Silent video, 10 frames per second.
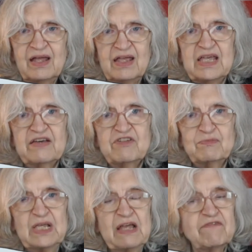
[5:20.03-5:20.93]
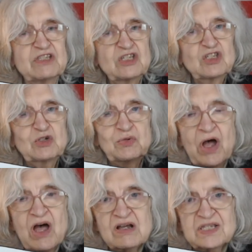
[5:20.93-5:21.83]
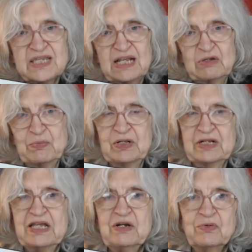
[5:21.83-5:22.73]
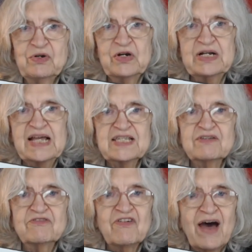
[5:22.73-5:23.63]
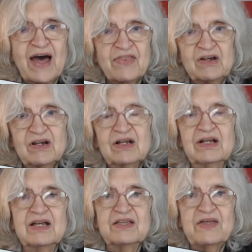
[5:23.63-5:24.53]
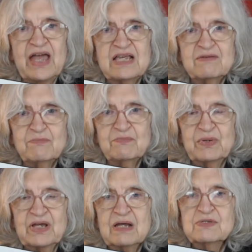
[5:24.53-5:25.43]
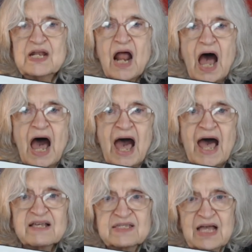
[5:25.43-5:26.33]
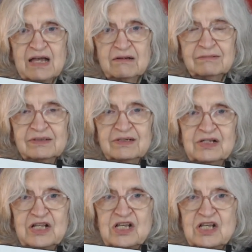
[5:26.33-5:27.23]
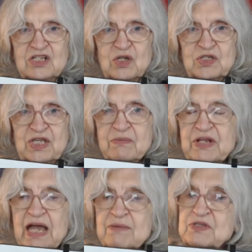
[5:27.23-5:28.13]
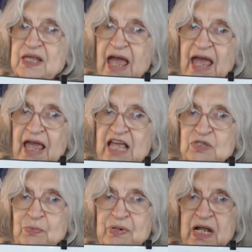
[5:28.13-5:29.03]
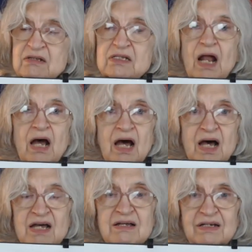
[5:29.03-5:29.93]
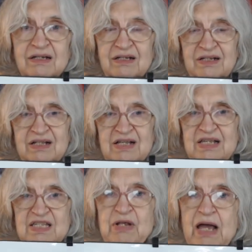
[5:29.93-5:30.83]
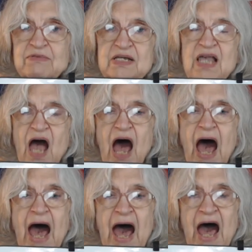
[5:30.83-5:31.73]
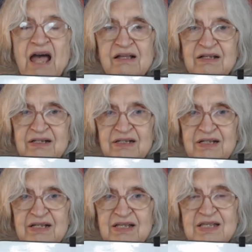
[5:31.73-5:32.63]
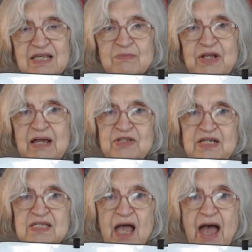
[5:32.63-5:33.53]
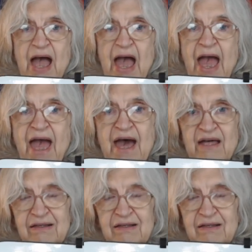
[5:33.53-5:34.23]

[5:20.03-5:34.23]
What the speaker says: If it's a strong syllable in a word, as in father, the A becomes an ah sound. So sometimes A is pronounced sometimes it's ah, and sometimes it's ah,